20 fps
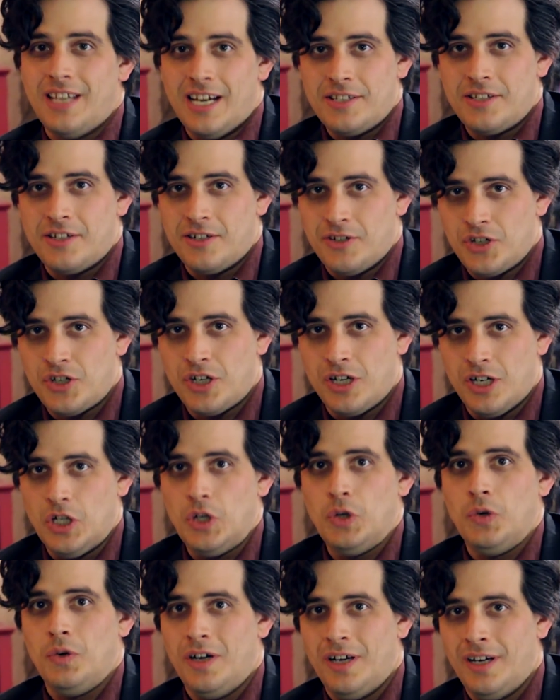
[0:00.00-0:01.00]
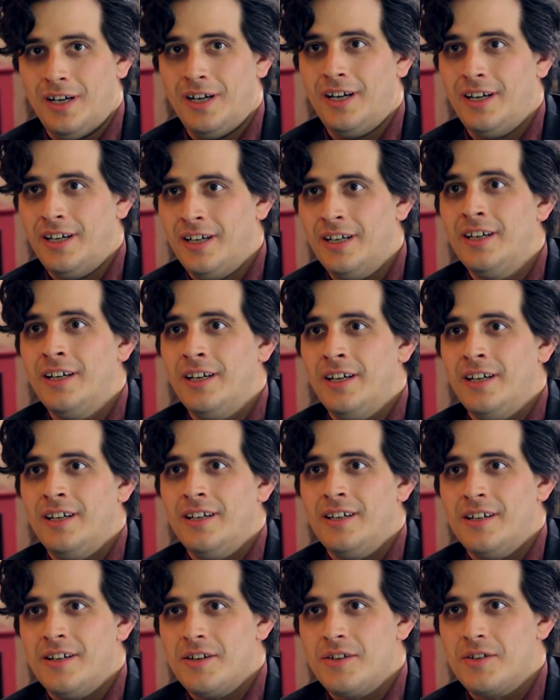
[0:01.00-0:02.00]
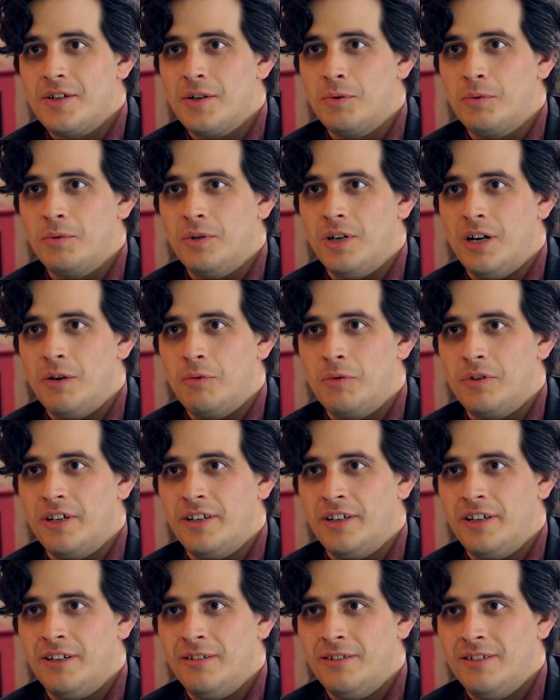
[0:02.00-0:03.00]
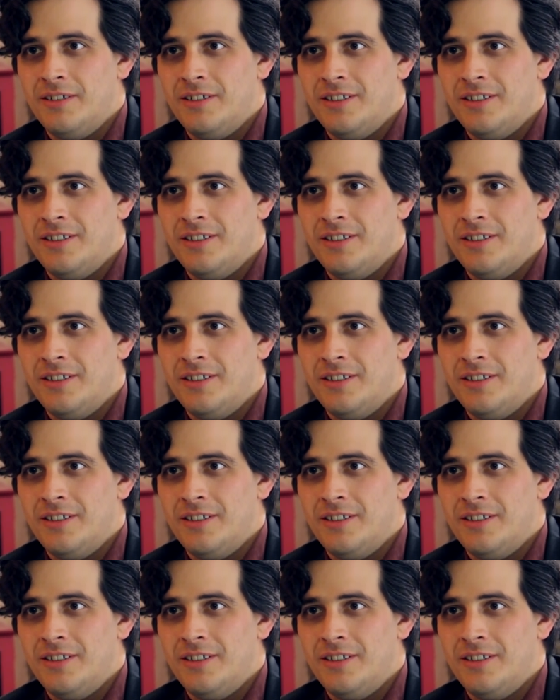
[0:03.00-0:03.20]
that's our show. So we're done here?